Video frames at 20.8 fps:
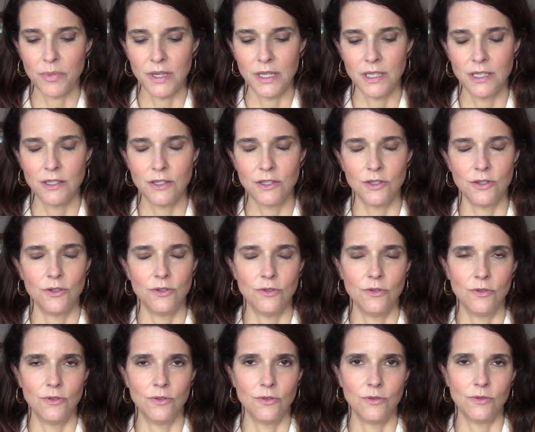
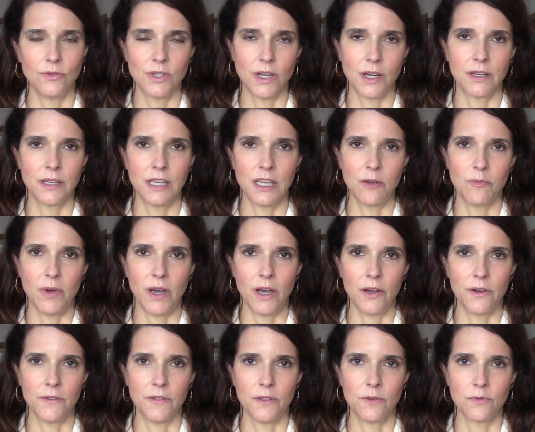into talking
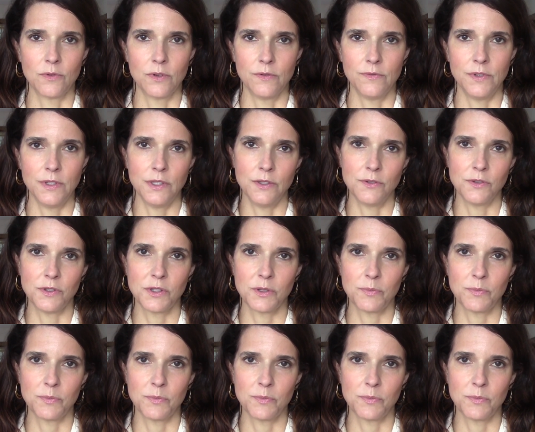about the reviews